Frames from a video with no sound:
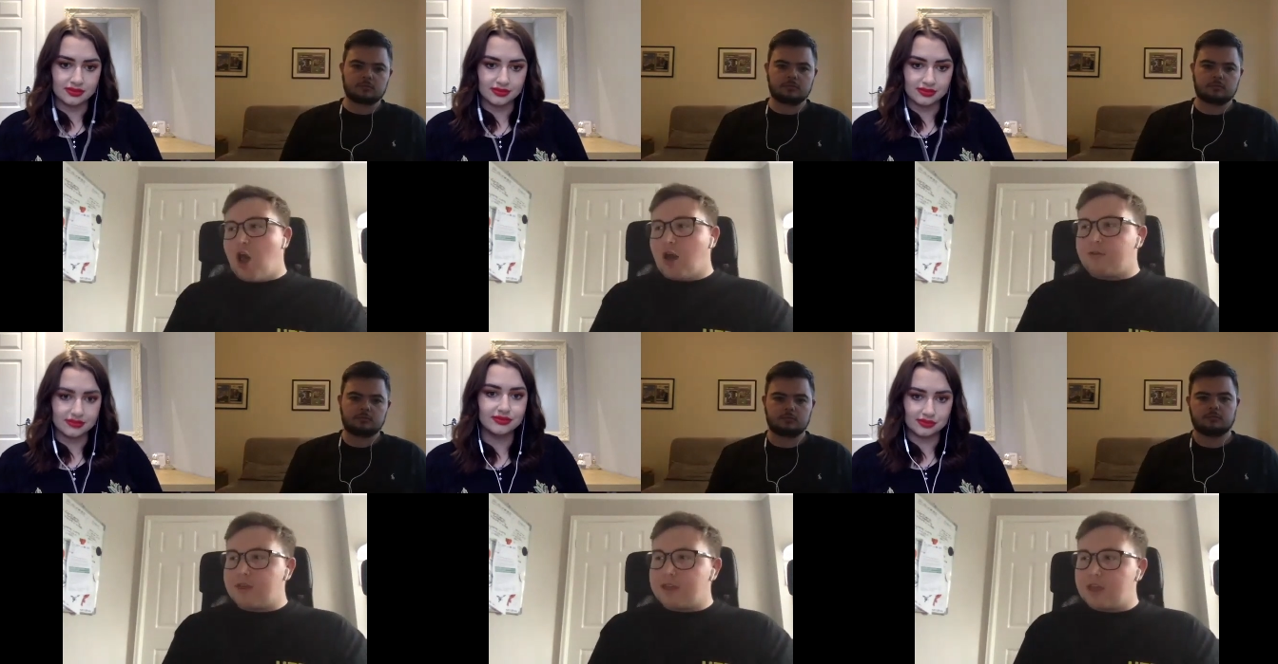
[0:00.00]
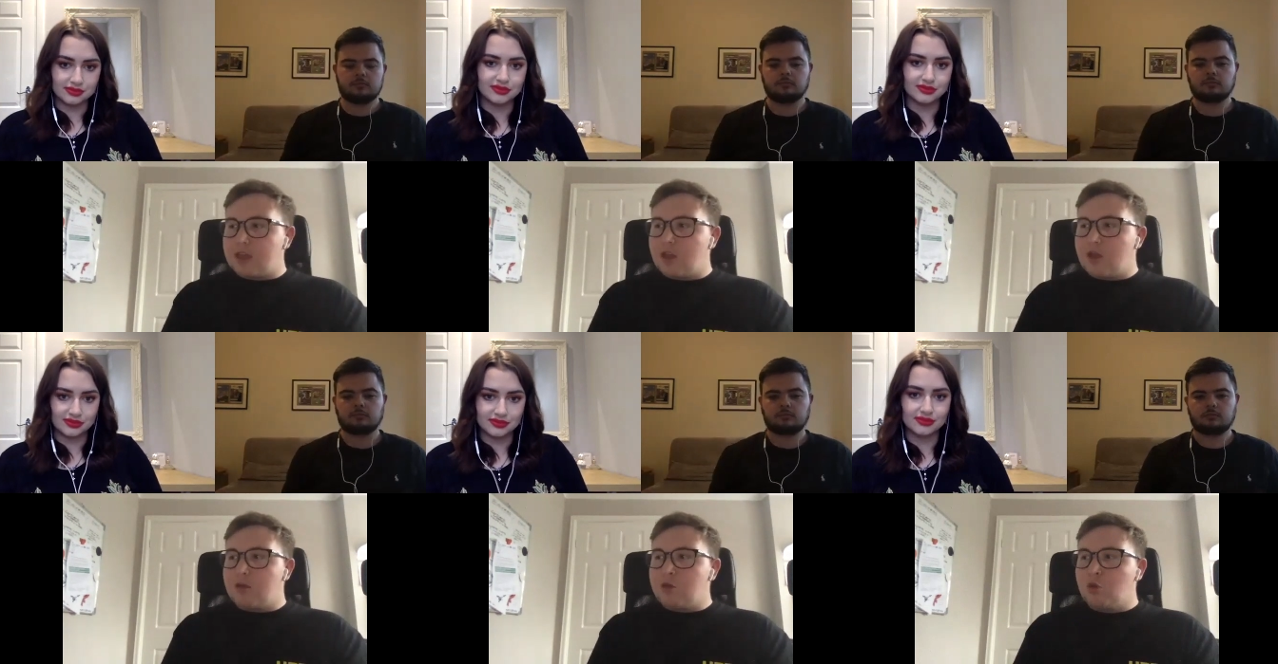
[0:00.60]
Speaker 1: I think
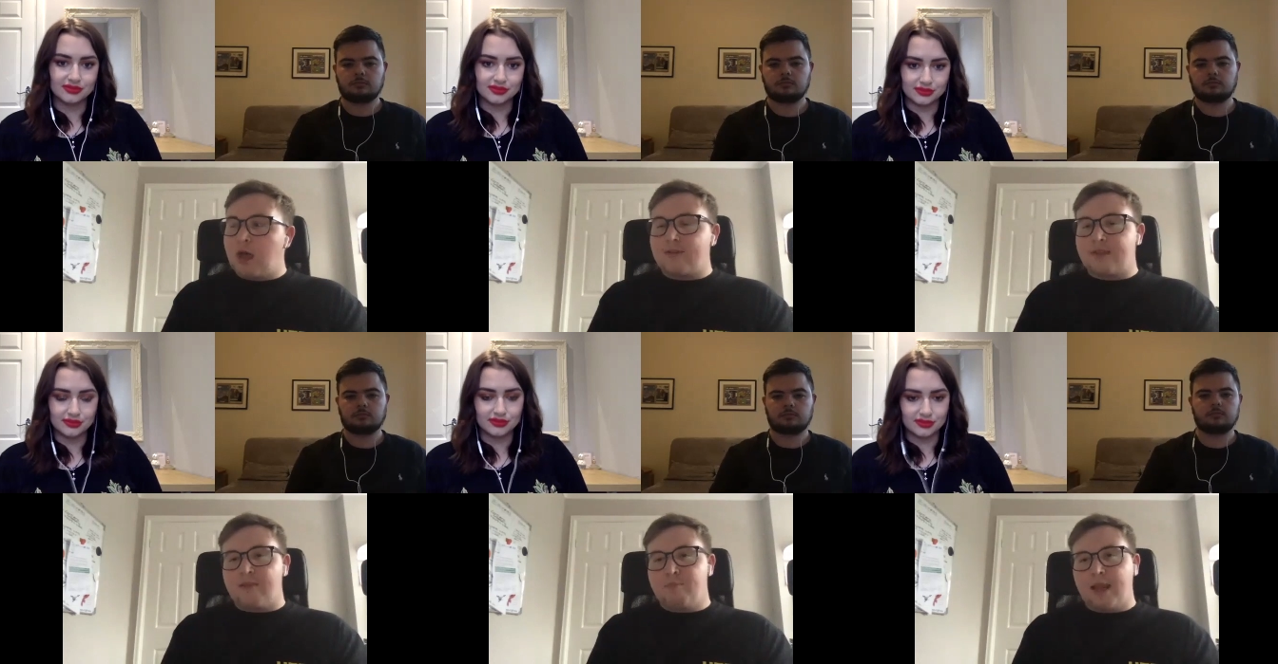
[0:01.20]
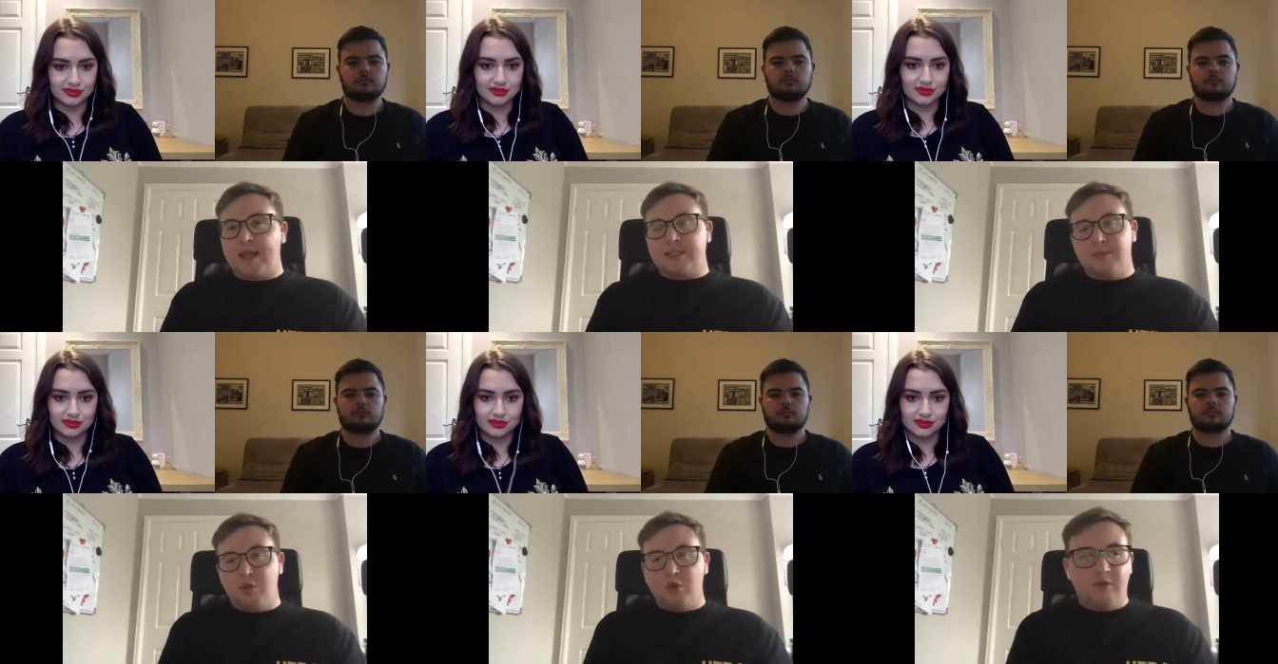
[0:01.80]
you'll have to have players to
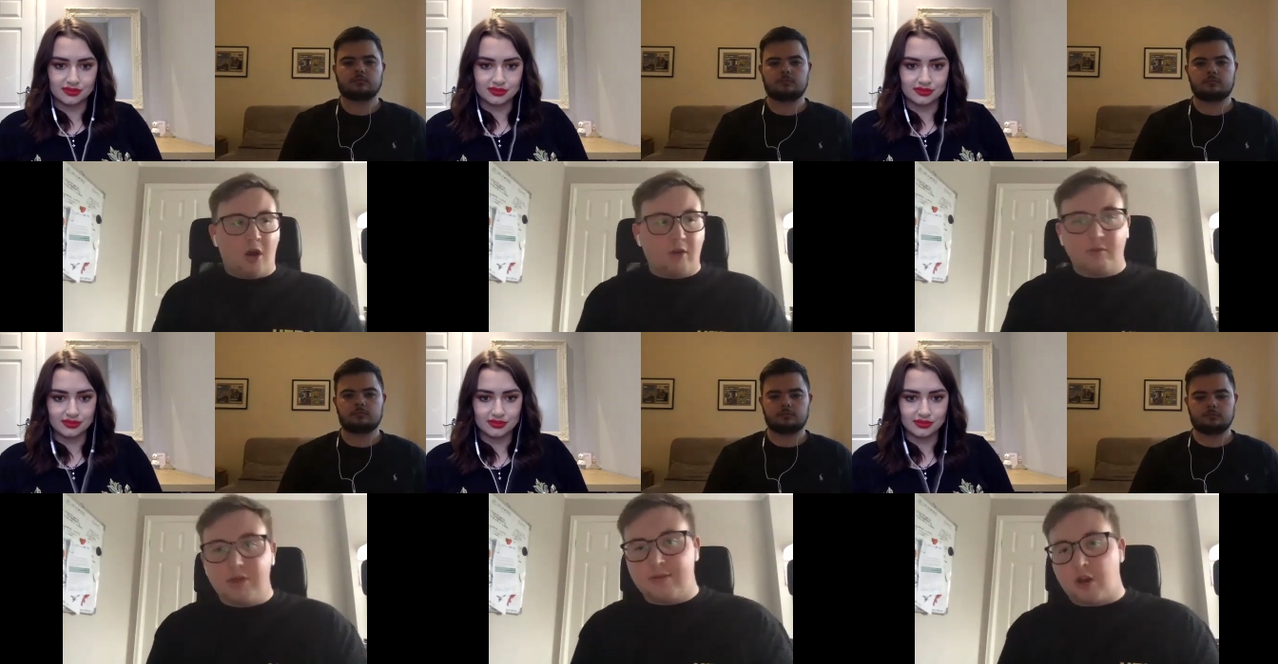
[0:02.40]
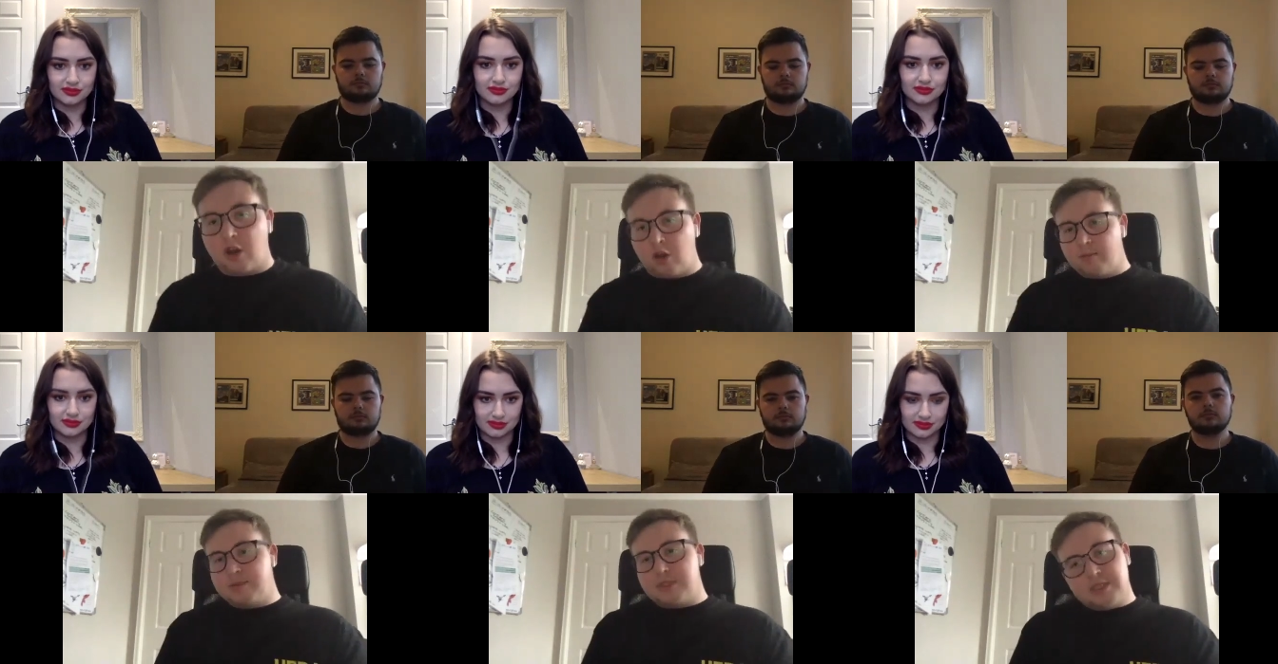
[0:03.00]
move on from different
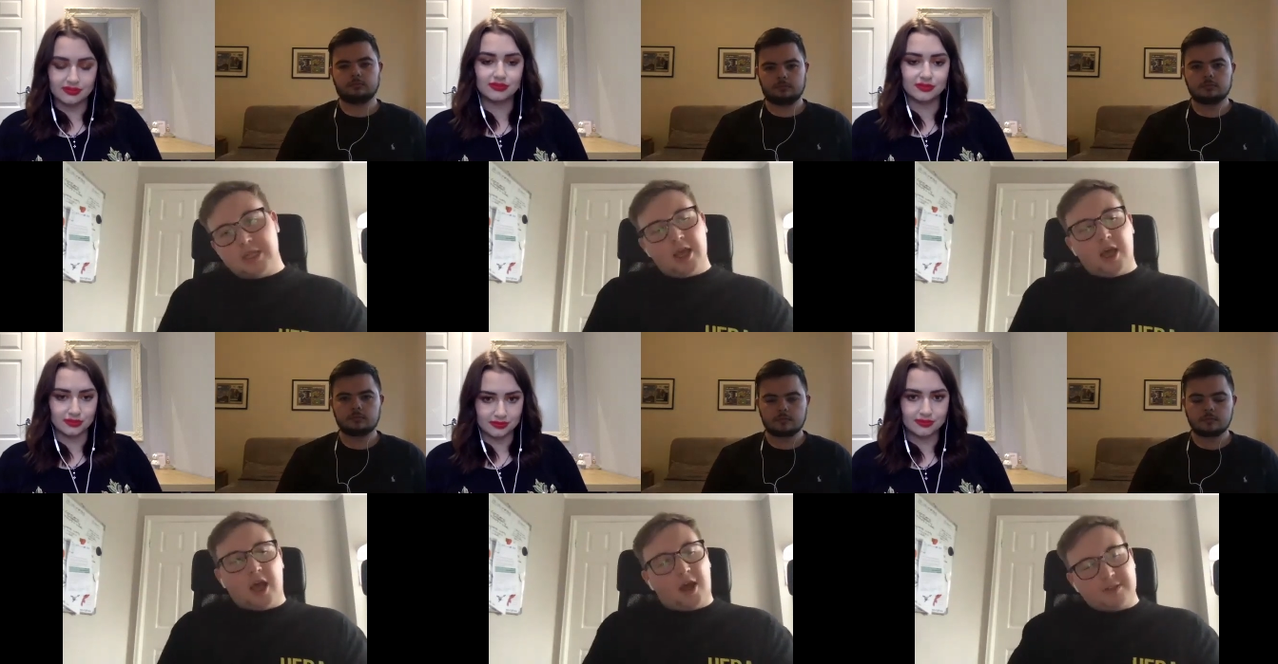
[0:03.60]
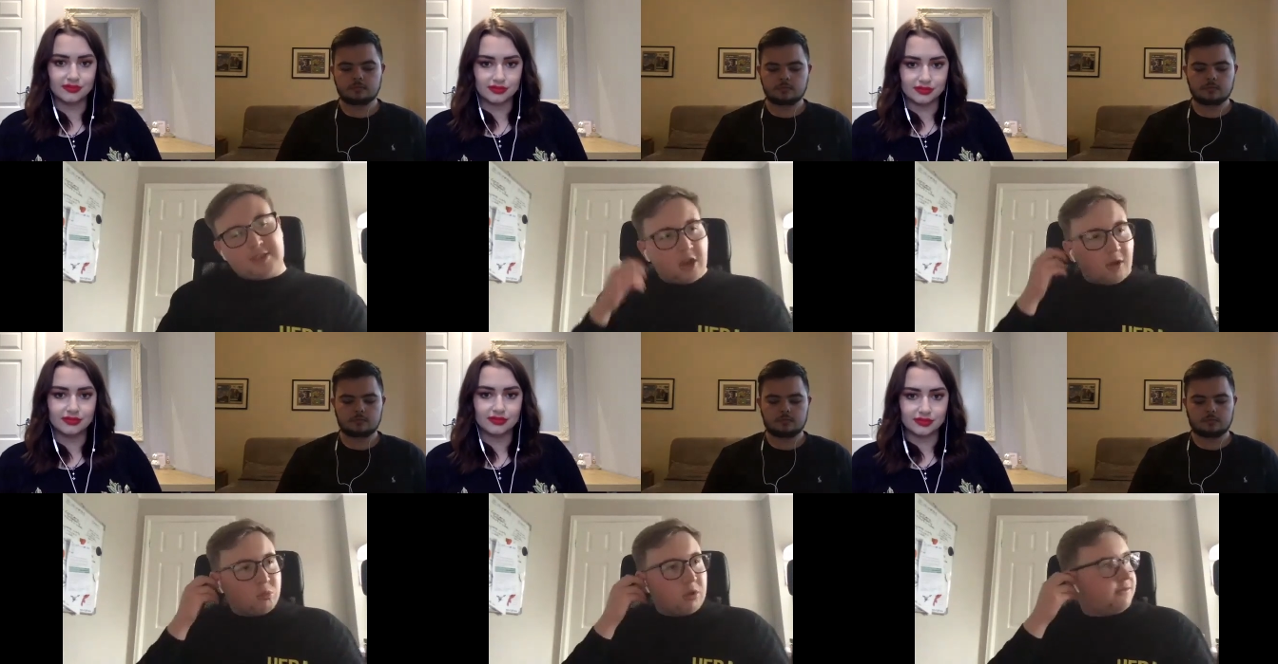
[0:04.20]
clubs. Obviously,
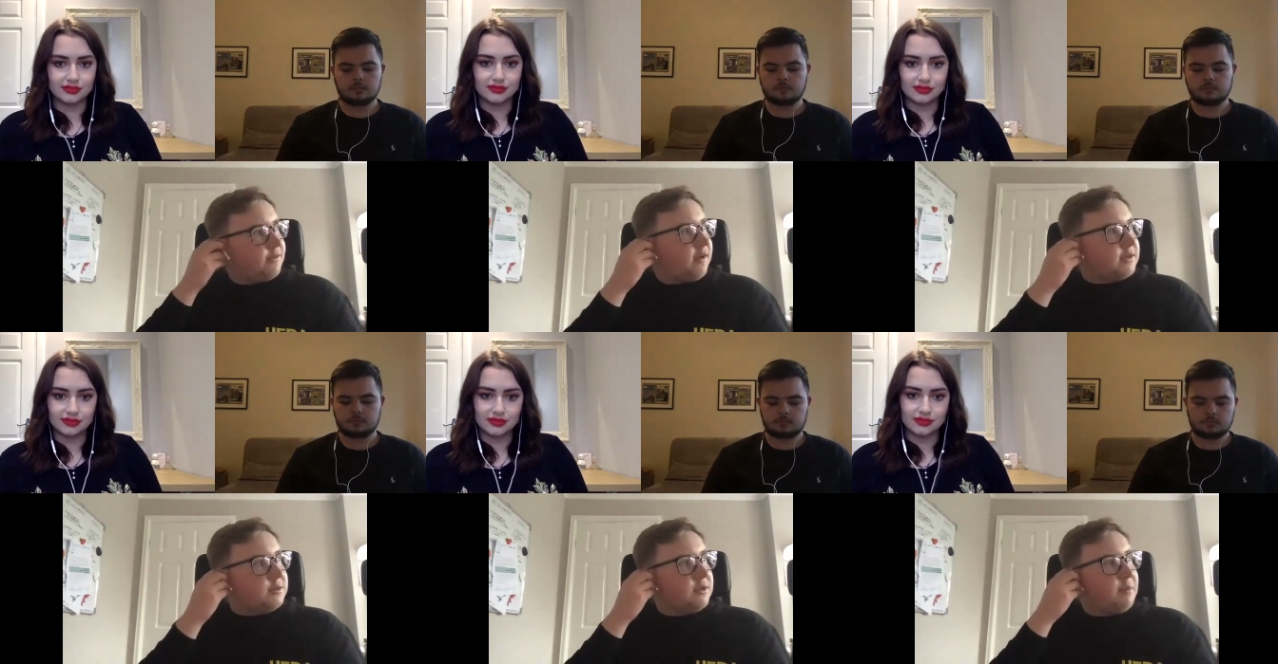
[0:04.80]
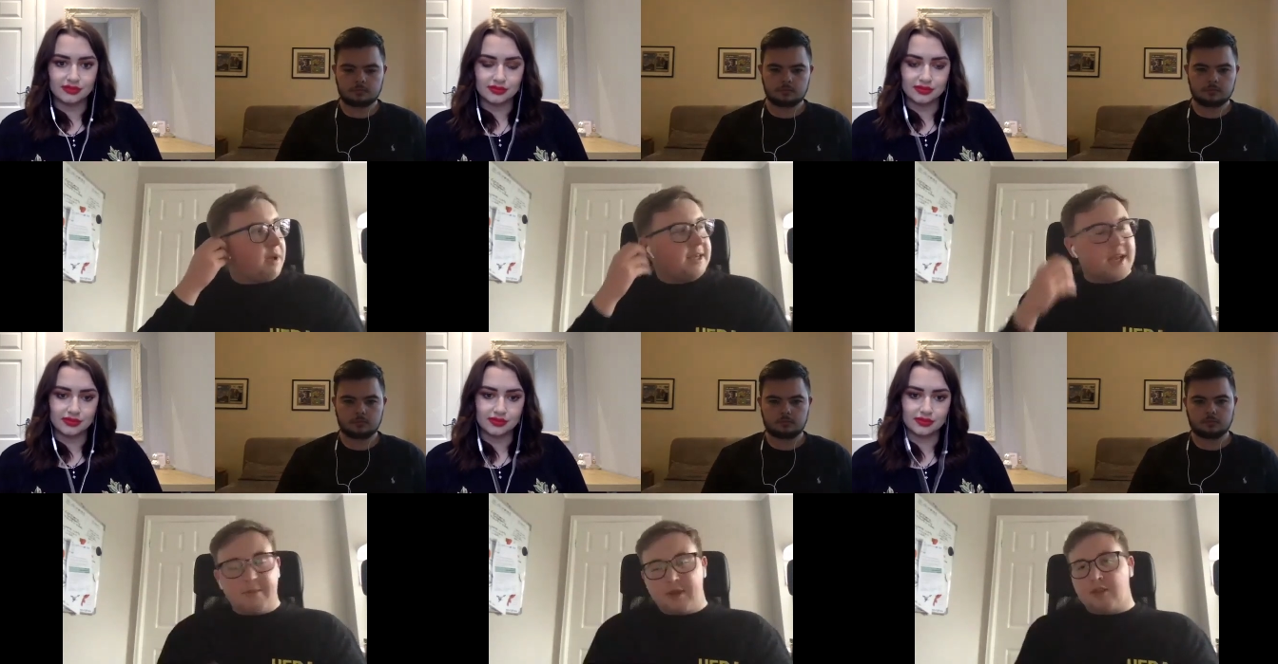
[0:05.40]
with obviously with the
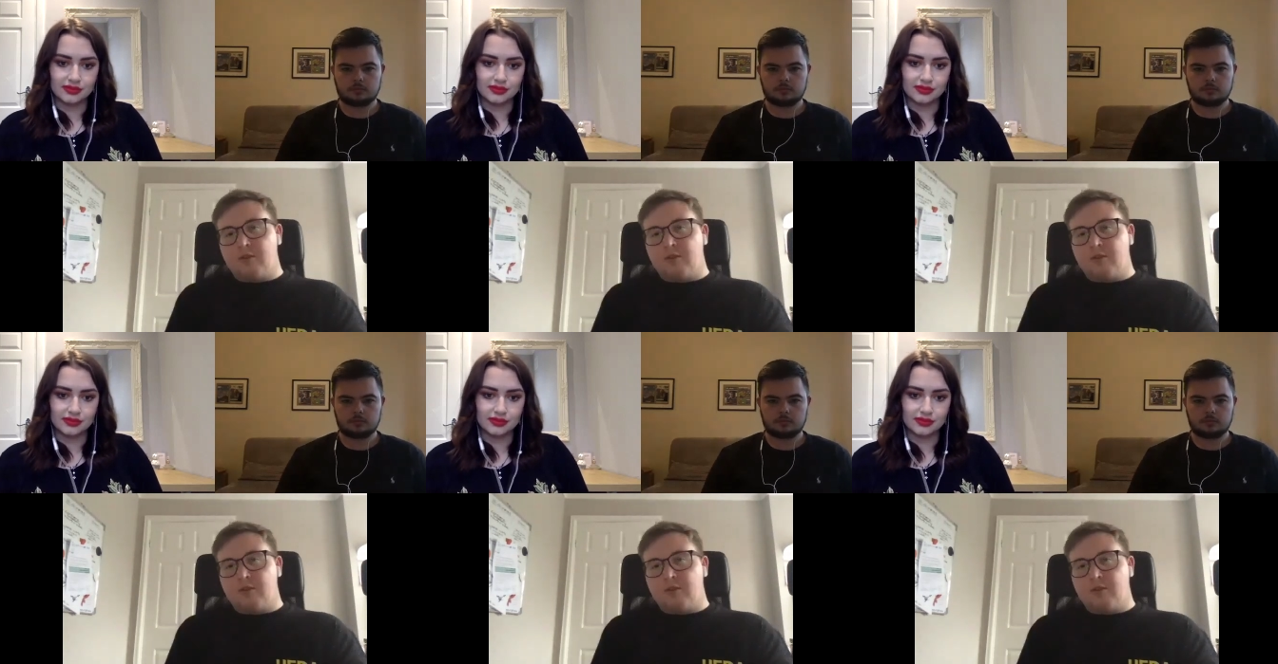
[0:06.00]
pandemic and the